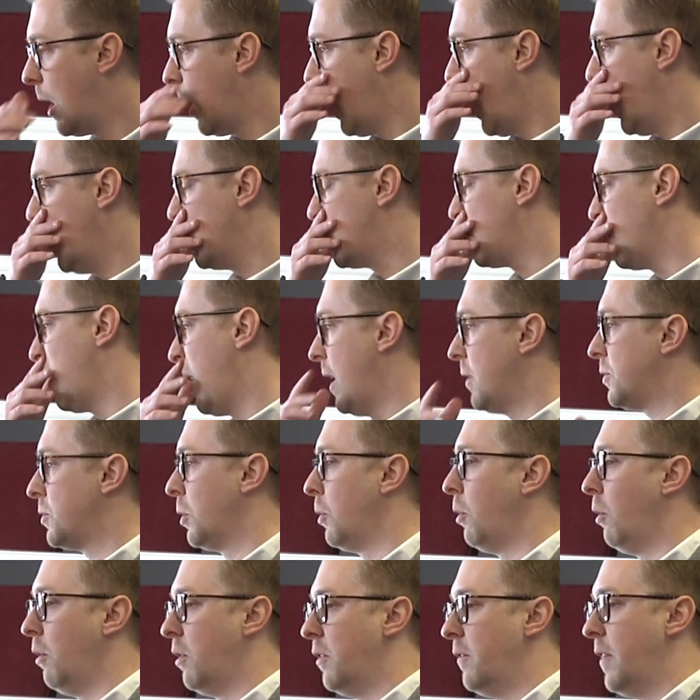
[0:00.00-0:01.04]
And so that
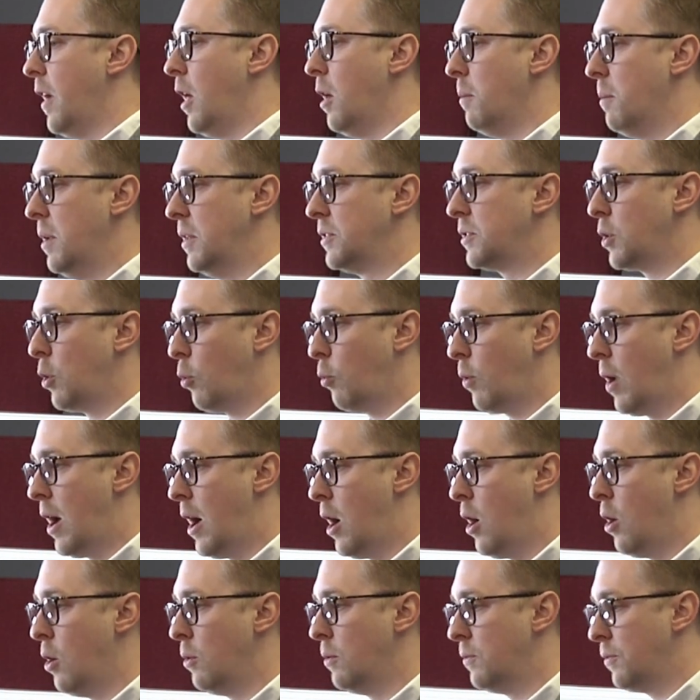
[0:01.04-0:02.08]
total development's
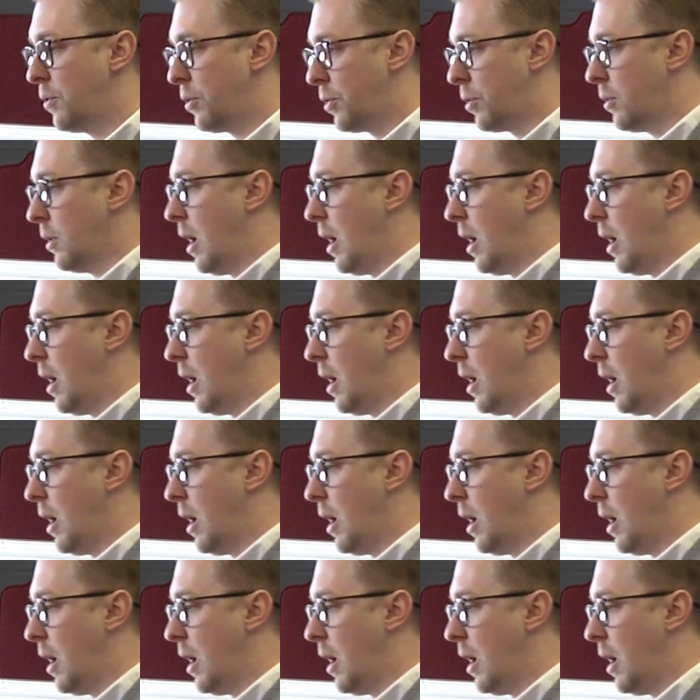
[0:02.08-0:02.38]
around,